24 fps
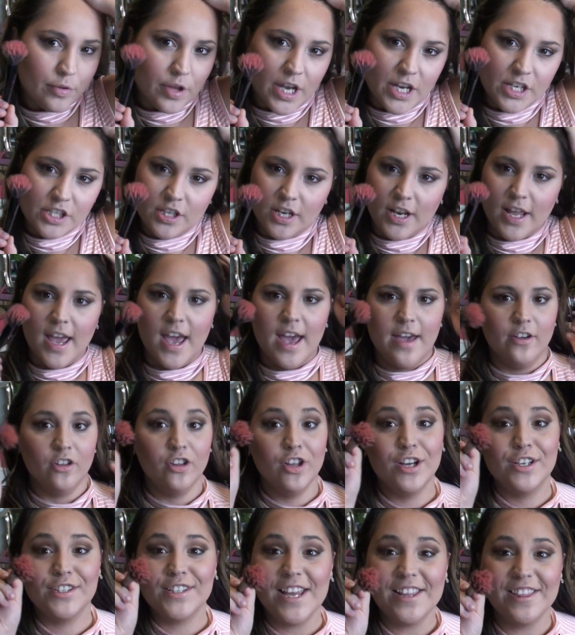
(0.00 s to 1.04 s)
blush that I had, it
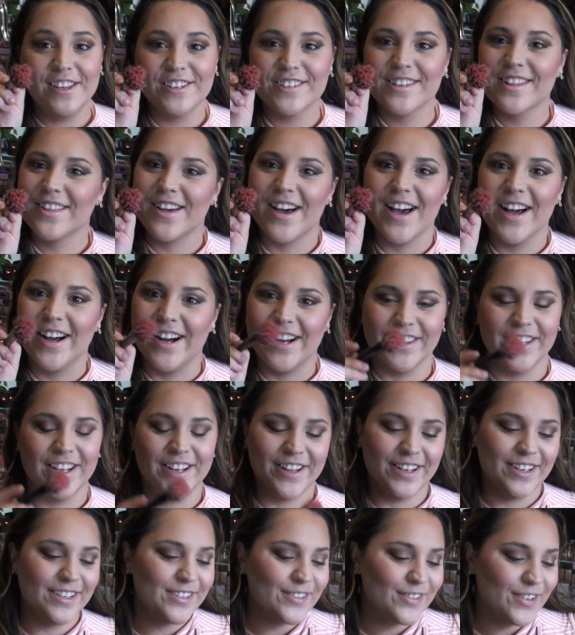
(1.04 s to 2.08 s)
looks like there's a lot on
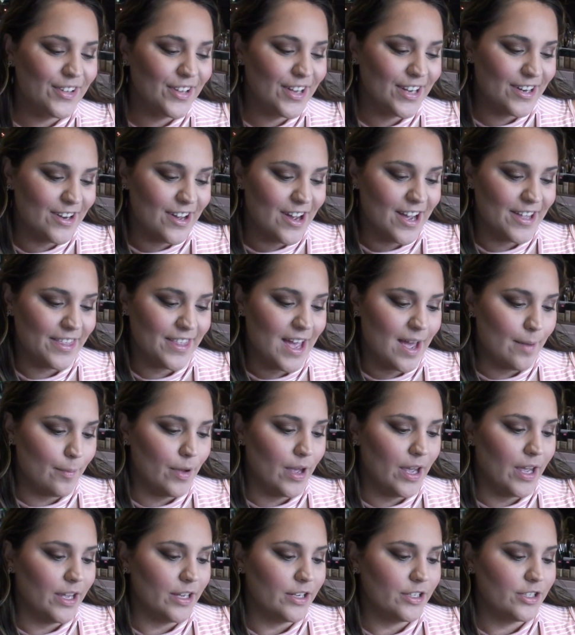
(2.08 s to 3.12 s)
there. There's really not that
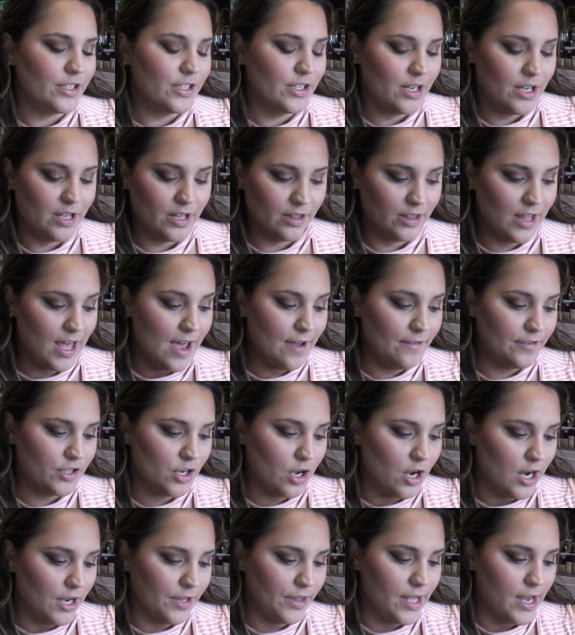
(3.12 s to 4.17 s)
much left
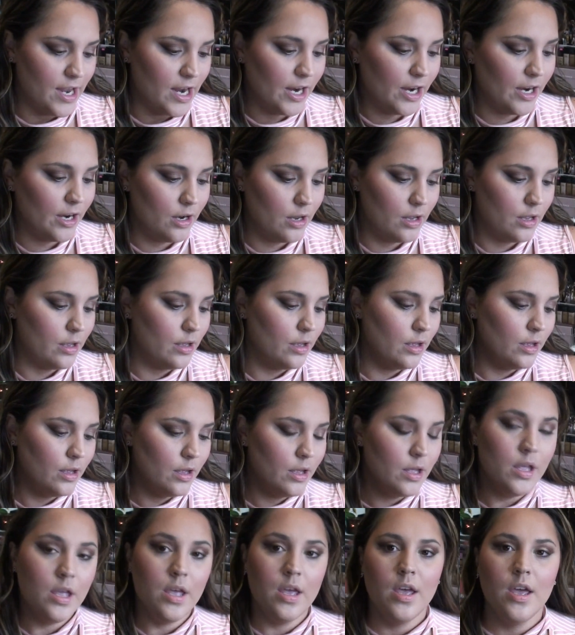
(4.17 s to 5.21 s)
on there.
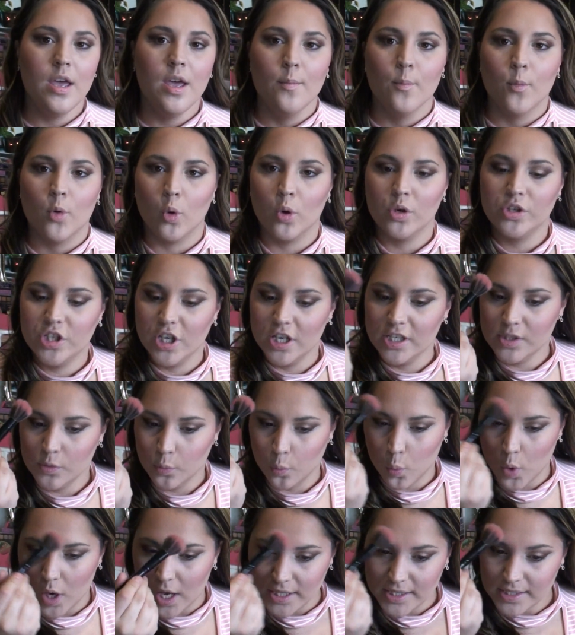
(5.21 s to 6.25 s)
But with just
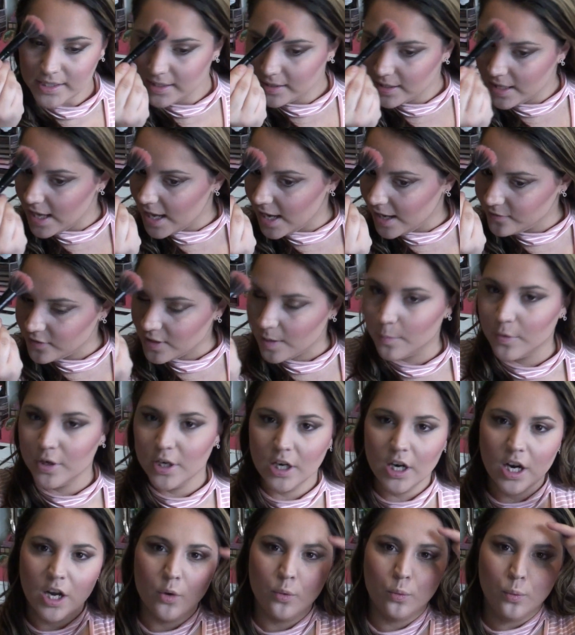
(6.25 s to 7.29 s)
what's left, I'm
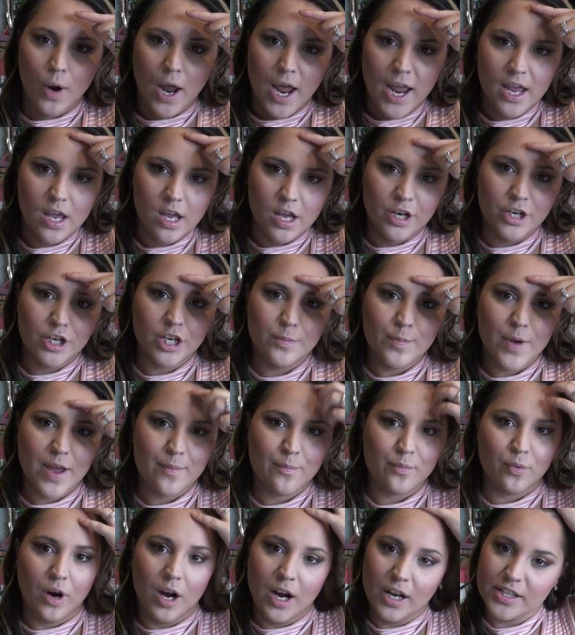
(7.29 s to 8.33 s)
going to go right under my
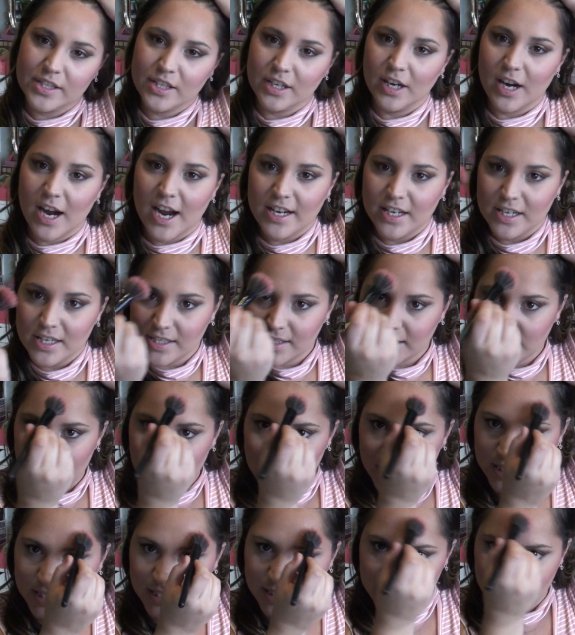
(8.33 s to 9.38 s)
bronzer. I just
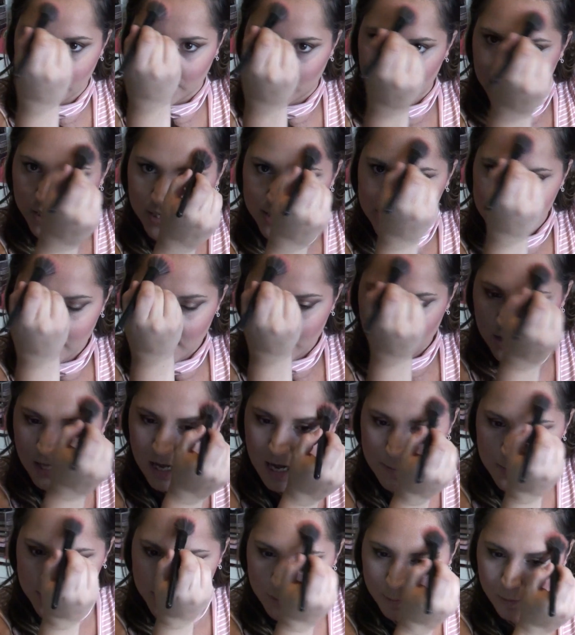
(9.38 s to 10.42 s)
like to do this. Not a
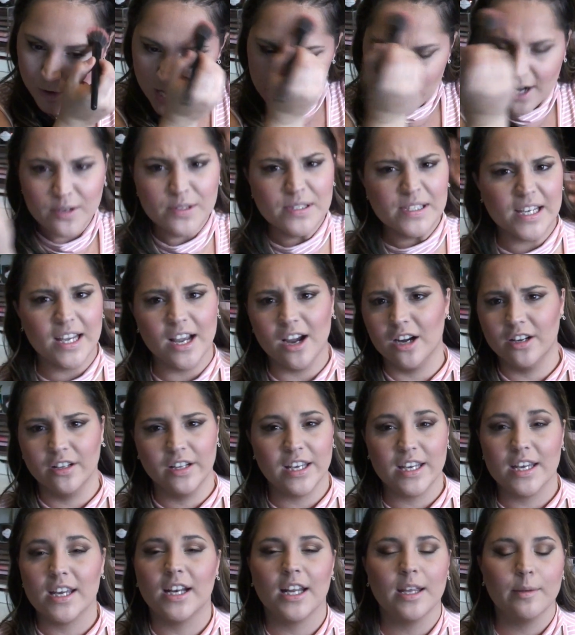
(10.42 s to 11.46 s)
lot of people, I don't see
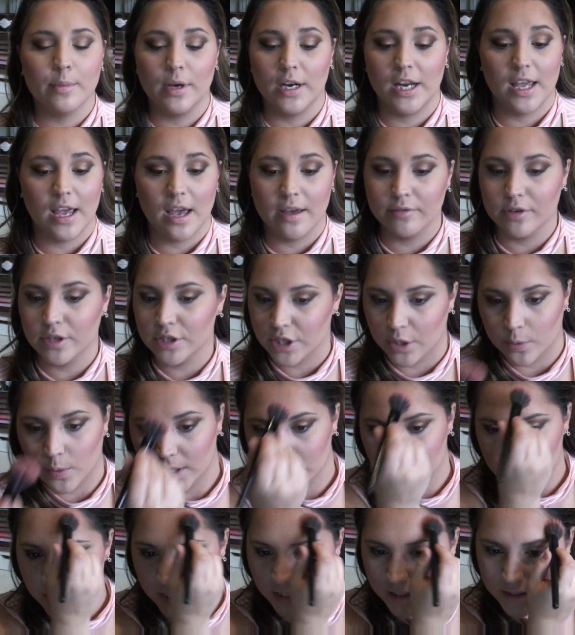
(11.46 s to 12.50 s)
hardly anybody ever
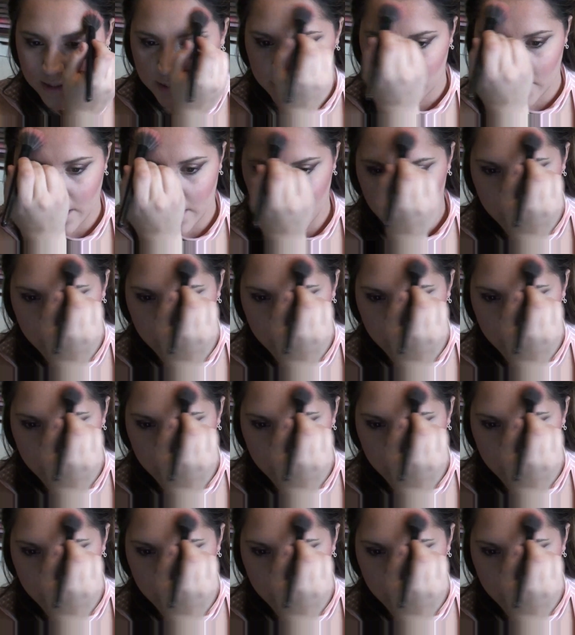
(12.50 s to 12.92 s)
doing this.